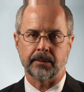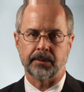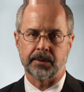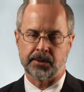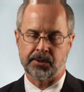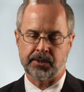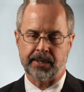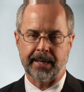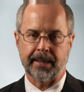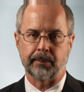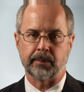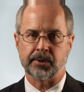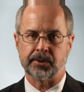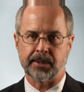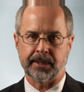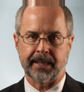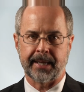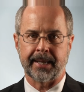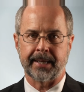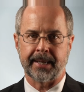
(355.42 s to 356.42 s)
the same as
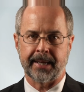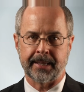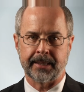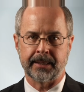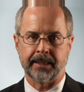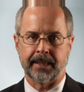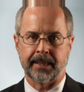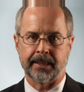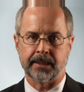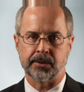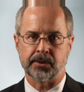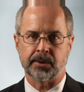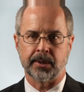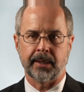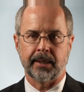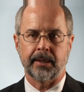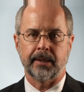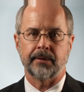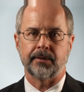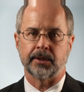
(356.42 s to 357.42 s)
an AA does.
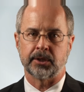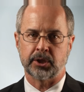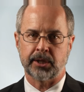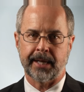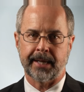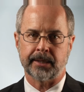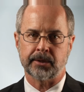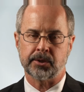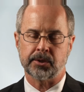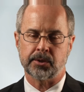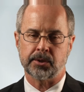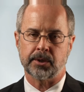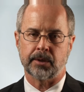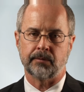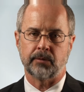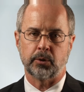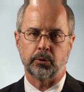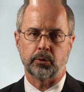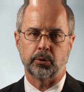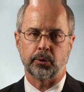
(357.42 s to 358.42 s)
The chances
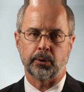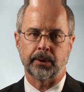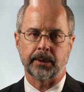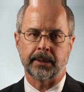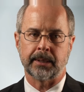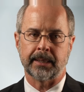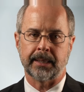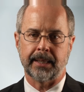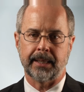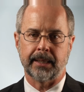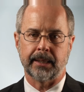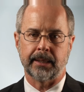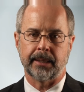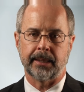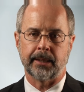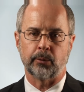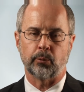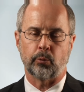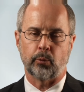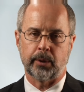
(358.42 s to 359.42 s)
of you doing
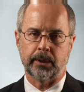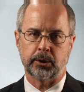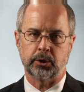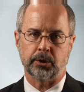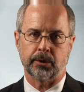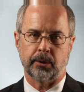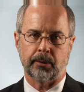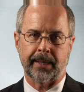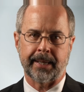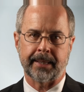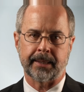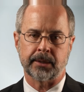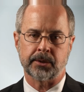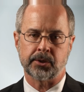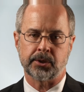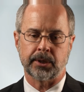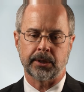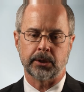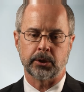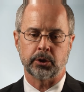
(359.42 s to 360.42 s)
any regional
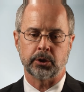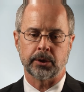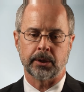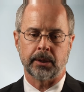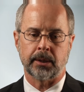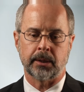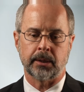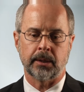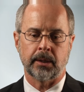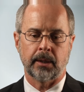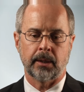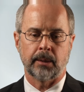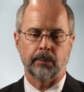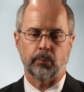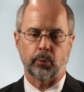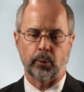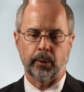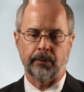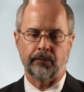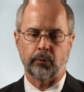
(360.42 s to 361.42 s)
anesthesia,
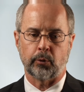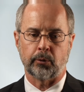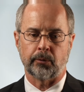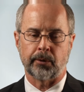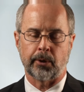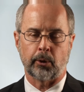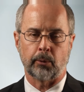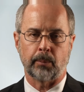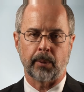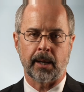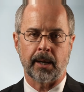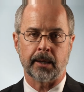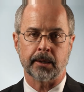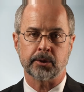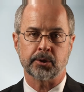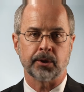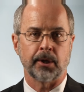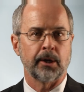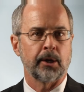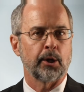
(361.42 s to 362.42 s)
peripheral nerve
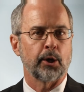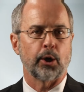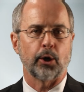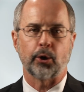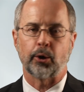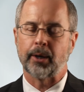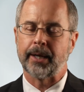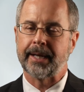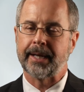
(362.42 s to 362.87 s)
blocks, or